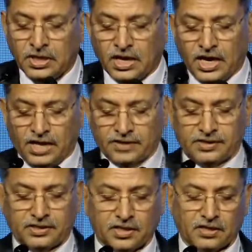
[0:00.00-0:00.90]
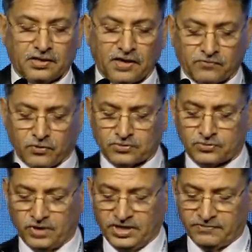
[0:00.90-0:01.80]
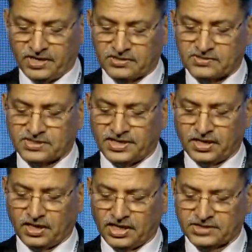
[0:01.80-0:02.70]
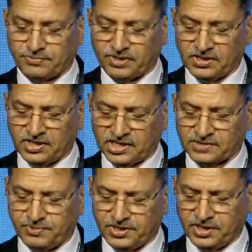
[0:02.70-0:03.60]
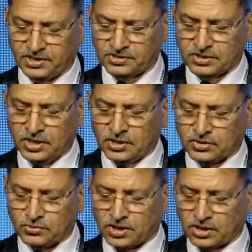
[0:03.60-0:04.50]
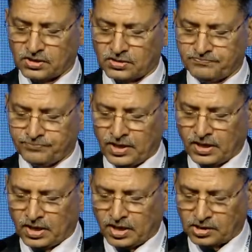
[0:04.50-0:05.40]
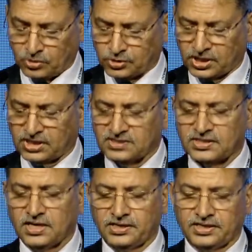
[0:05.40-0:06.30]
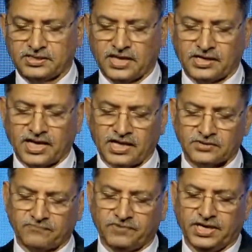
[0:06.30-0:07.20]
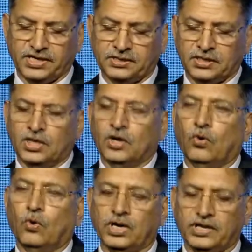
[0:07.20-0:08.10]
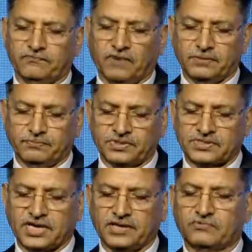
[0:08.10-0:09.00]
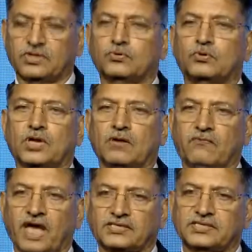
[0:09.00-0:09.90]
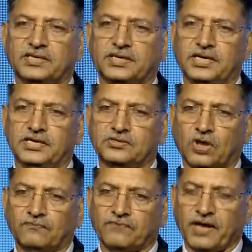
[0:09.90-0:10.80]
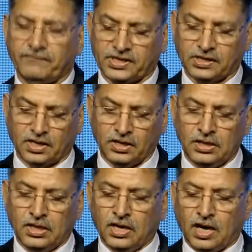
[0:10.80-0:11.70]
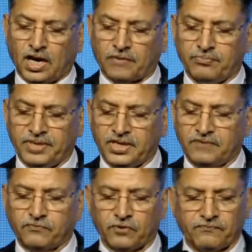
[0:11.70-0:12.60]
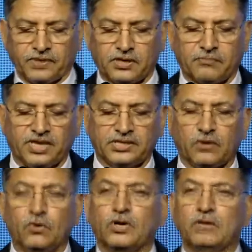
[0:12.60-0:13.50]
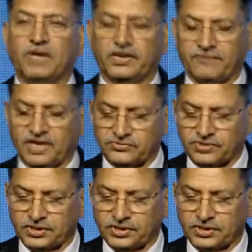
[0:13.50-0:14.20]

And of course, to leverage Senegal experience through the, though the concern is that as of date, only 1% of the total vaccine needs of Africa are being fulfilled by the local manufacturing.